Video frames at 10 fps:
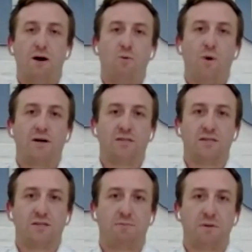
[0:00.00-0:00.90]
wells as
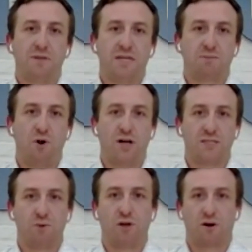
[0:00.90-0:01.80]
optimally as
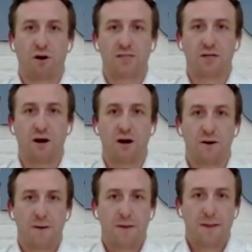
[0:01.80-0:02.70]
possible across our
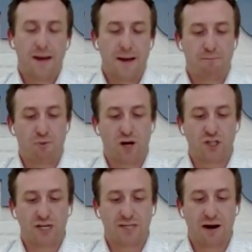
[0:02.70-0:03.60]

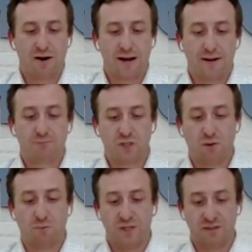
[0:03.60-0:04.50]
project area.
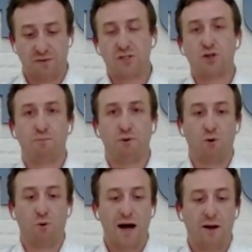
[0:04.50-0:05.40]
So this first
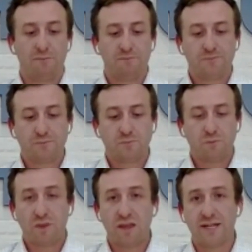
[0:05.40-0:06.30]
Dupro well
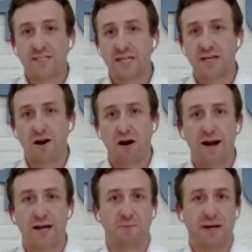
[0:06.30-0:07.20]
exceeded our
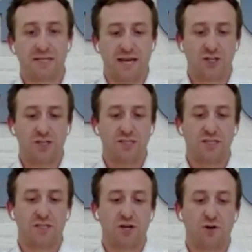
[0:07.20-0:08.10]
expectations
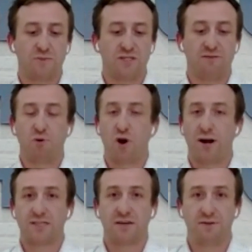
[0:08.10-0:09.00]
in terms of
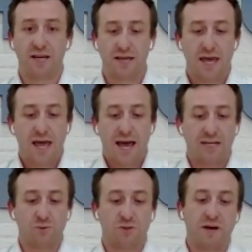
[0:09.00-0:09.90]
productivity,
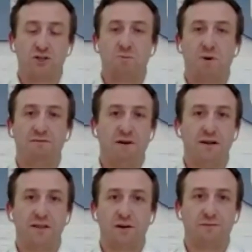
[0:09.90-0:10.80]
as was measured by
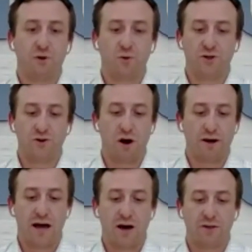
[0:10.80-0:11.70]
very little fluid
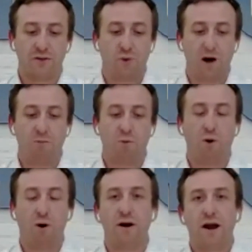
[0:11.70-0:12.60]
drawdown in the
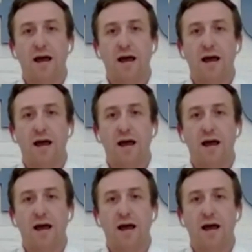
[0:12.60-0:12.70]
wellbore,